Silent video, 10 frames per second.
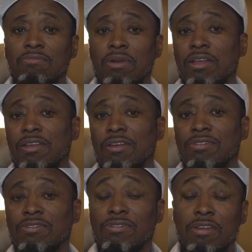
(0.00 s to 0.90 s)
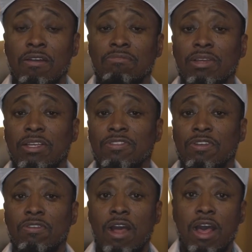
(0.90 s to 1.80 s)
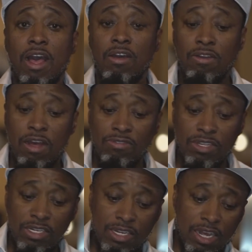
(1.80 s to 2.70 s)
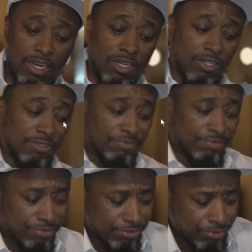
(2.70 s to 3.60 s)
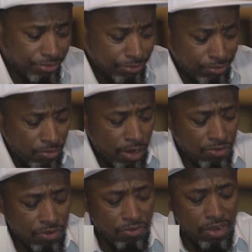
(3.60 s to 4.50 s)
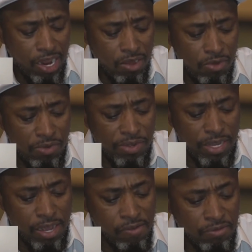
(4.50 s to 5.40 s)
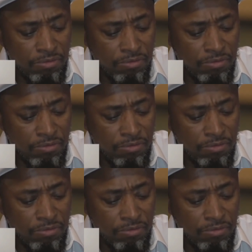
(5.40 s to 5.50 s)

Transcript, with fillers: have, my youngsters tell me, so I, I don't know get that either. So now what we